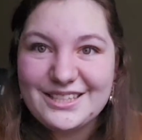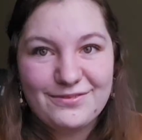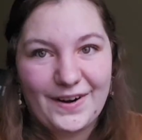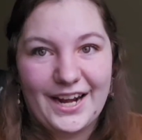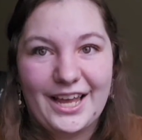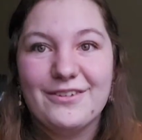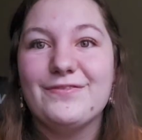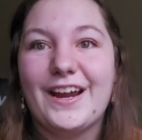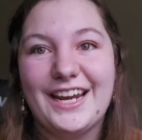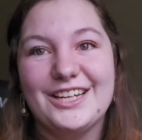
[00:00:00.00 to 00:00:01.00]
It's a
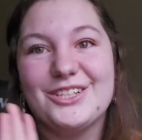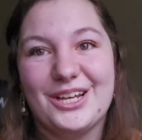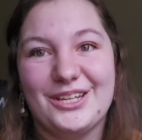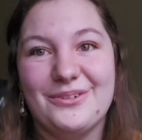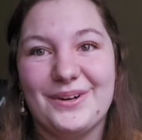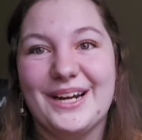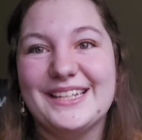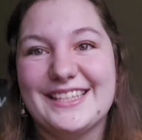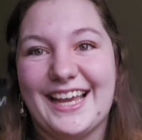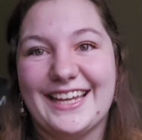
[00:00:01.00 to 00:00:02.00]
Friday,
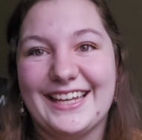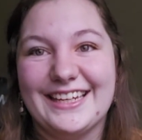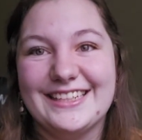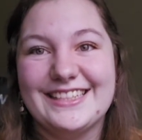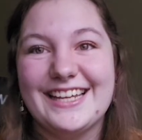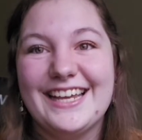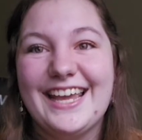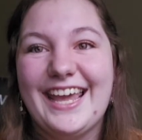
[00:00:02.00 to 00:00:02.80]
January 2nd.